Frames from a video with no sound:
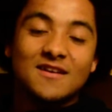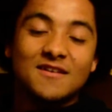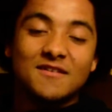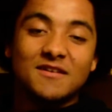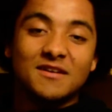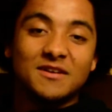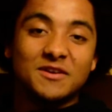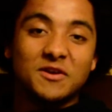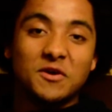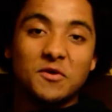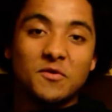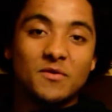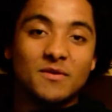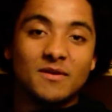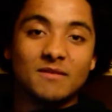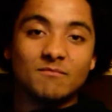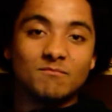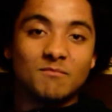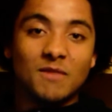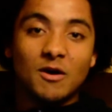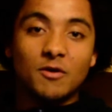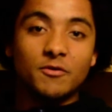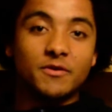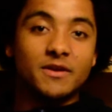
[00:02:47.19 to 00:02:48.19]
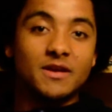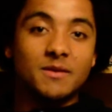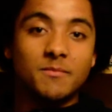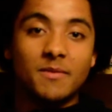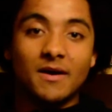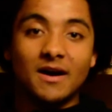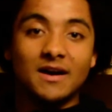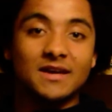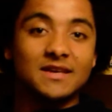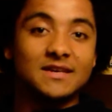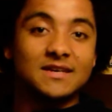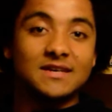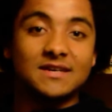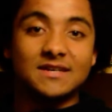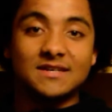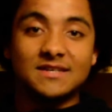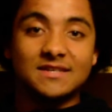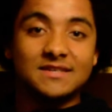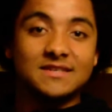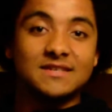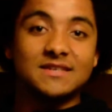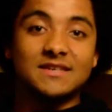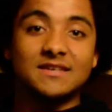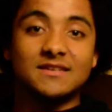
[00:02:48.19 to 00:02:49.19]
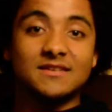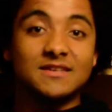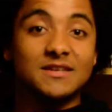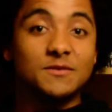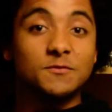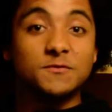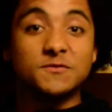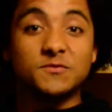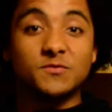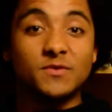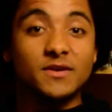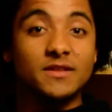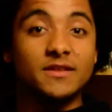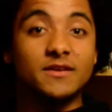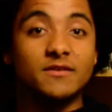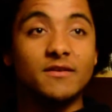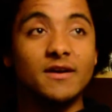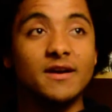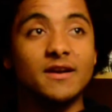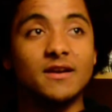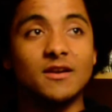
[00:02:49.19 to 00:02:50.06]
Māori, Pākehā, Indian. It was really great.